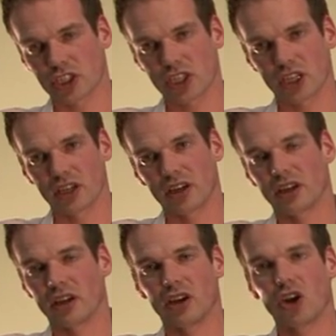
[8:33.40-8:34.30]
as
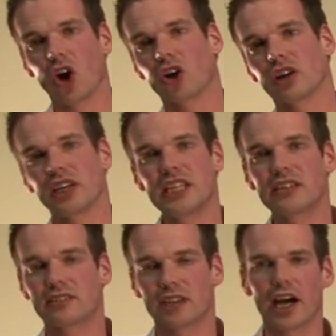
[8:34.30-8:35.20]
long
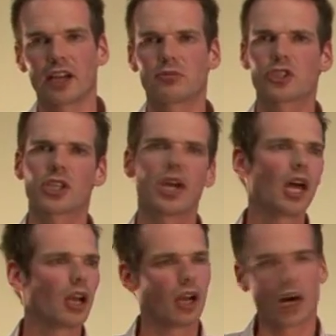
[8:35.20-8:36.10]
lead times,
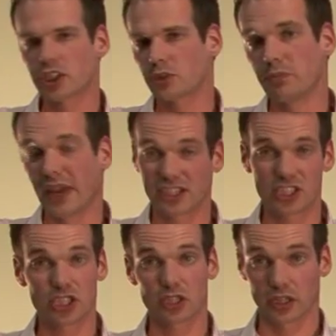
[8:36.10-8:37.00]
large
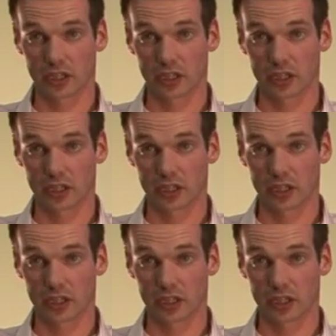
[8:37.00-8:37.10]
batch